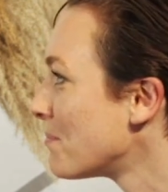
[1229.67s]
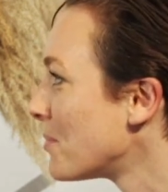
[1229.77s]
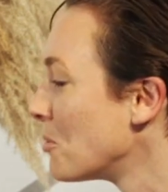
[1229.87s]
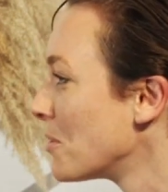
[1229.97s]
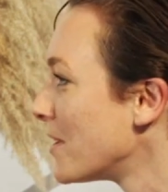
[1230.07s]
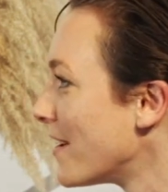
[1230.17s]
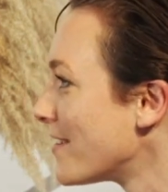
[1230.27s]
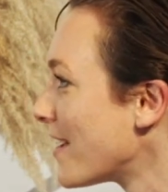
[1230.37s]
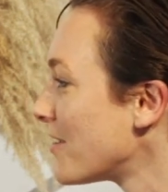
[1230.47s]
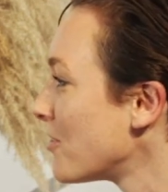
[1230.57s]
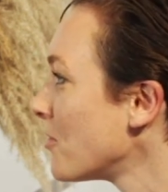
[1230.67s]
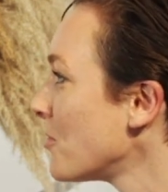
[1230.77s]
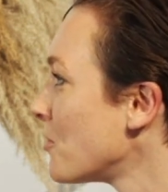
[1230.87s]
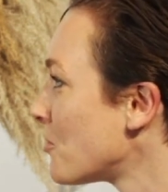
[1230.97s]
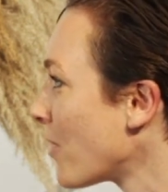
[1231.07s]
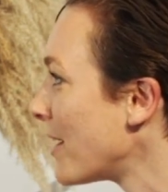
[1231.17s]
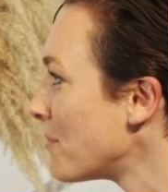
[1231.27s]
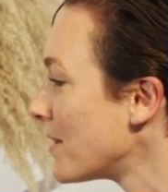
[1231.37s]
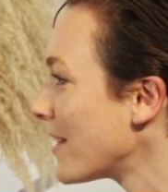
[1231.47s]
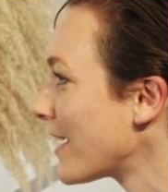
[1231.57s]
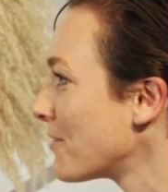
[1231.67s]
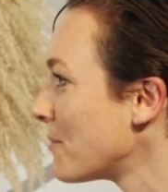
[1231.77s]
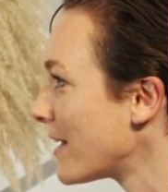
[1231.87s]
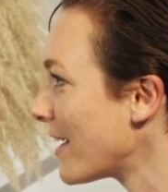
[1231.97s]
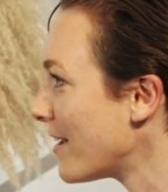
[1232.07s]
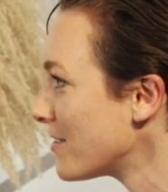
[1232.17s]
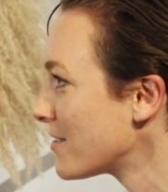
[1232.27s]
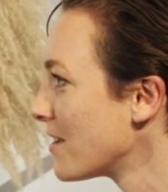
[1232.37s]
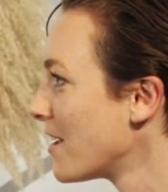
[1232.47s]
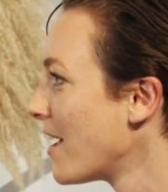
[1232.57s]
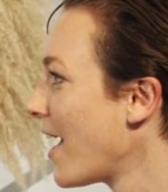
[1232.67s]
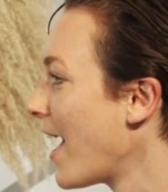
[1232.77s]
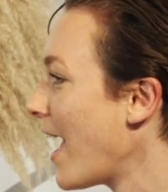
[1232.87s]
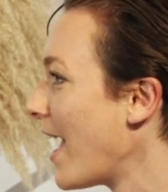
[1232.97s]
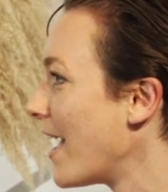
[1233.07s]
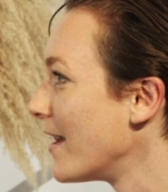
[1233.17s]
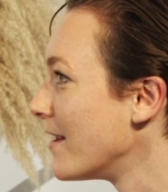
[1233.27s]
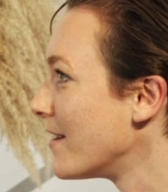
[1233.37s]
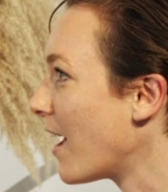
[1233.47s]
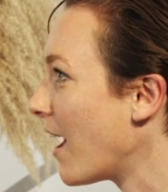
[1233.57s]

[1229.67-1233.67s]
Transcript: Puberty does that to you. You try to be like everybody else. And